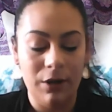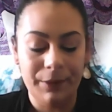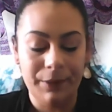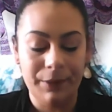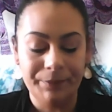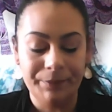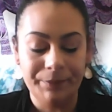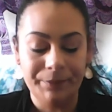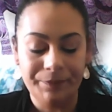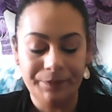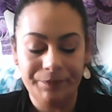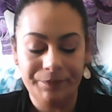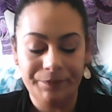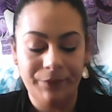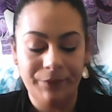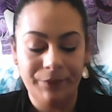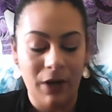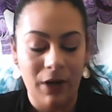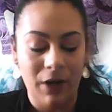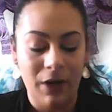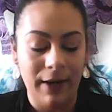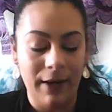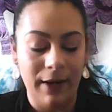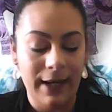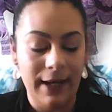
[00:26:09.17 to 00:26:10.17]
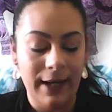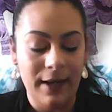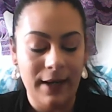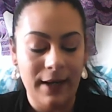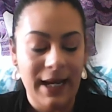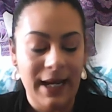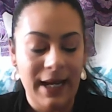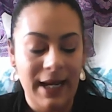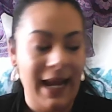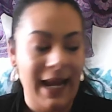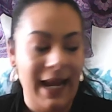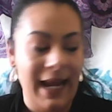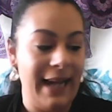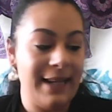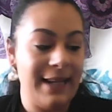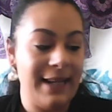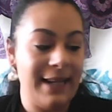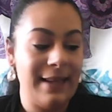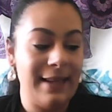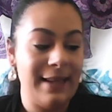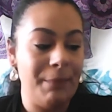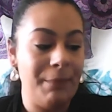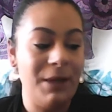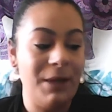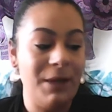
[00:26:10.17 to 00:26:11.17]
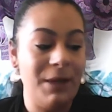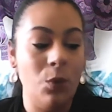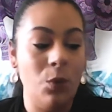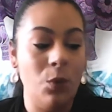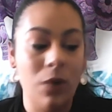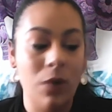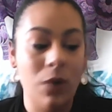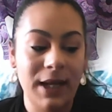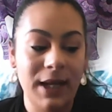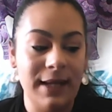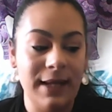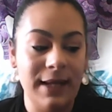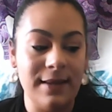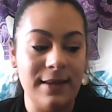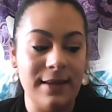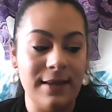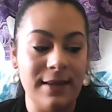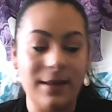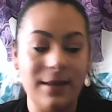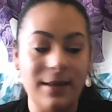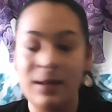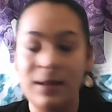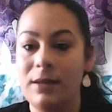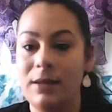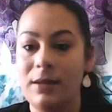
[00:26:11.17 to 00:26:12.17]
All right? And accepting what is.